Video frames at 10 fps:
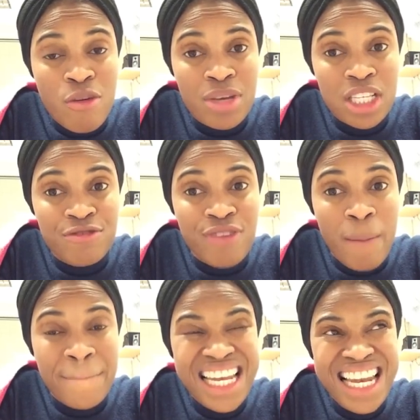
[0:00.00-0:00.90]
from his
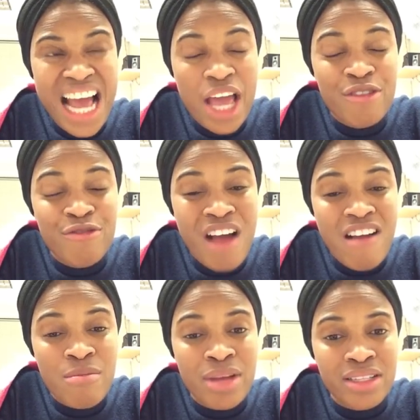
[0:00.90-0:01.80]
familiar
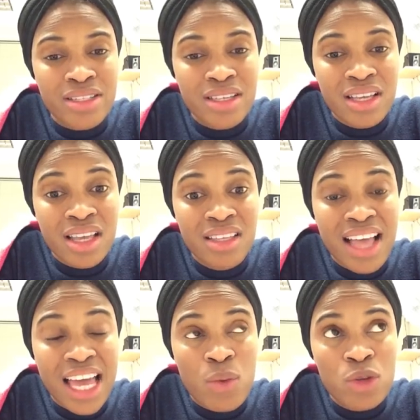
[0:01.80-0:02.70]
environment
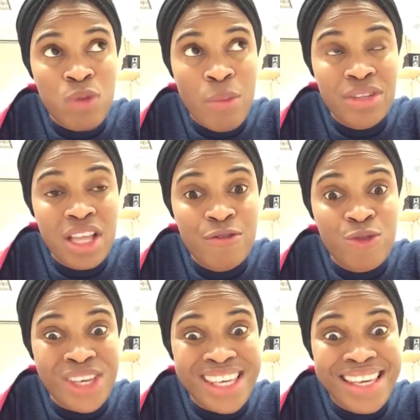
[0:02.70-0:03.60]
that he was probably there
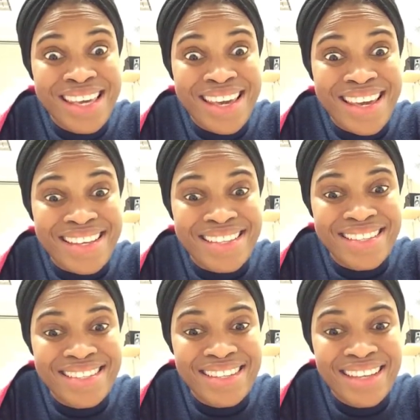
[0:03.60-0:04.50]
for
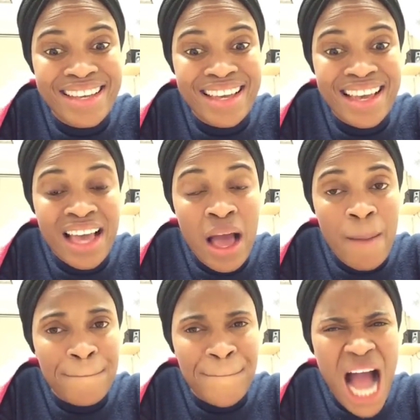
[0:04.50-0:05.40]
years,
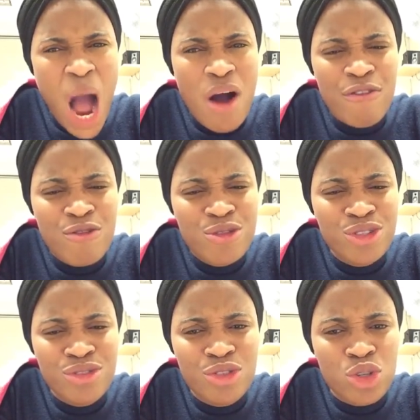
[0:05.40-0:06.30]

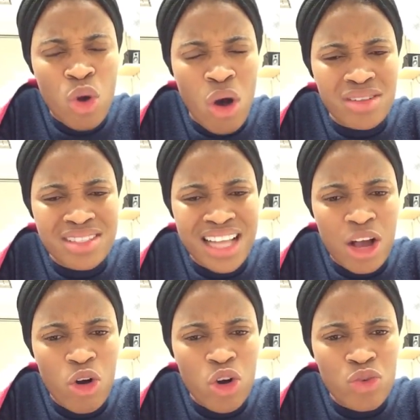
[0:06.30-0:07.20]
powerful cut
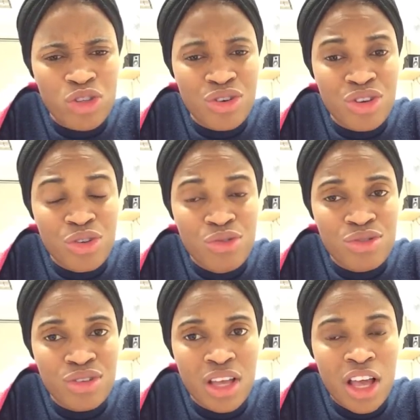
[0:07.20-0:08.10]
that God was going to
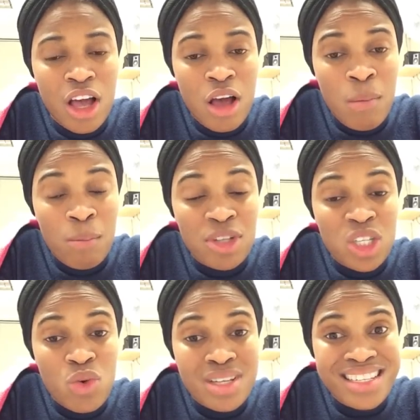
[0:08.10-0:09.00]
use,
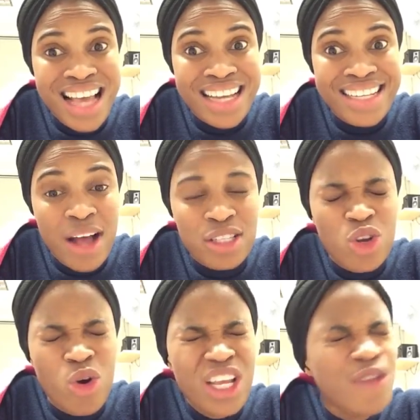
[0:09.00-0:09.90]
but he was tied down.
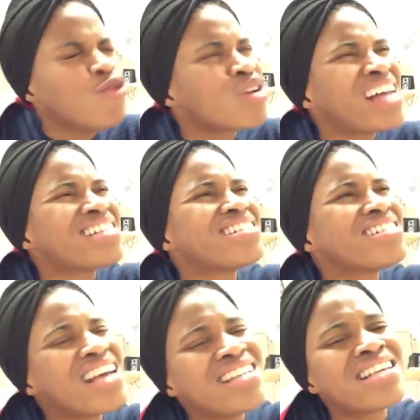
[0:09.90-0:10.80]
Say, God, if you can
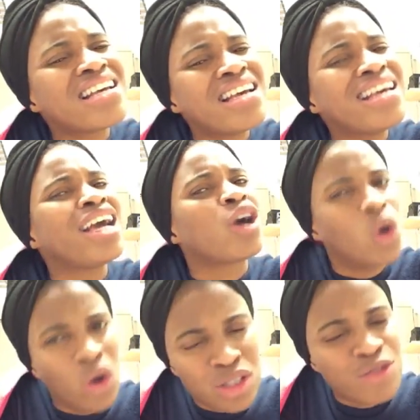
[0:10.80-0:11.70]
set a
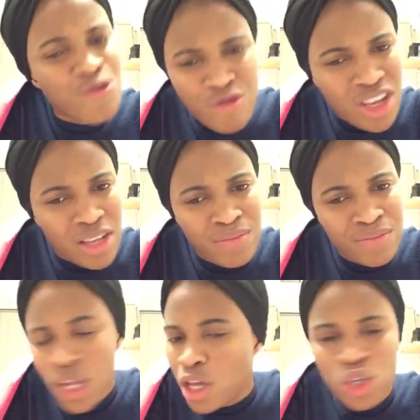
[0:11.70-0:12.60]
cut free,
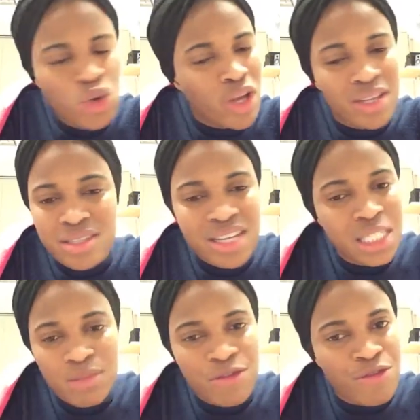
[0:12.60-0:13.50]
you can
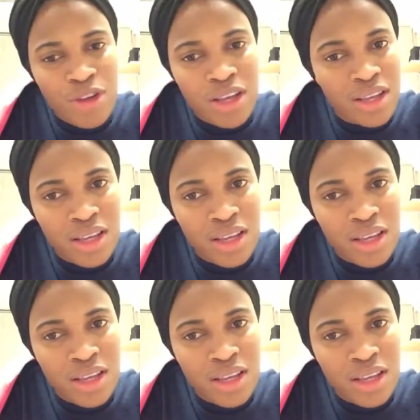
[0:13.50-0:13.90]
set me free.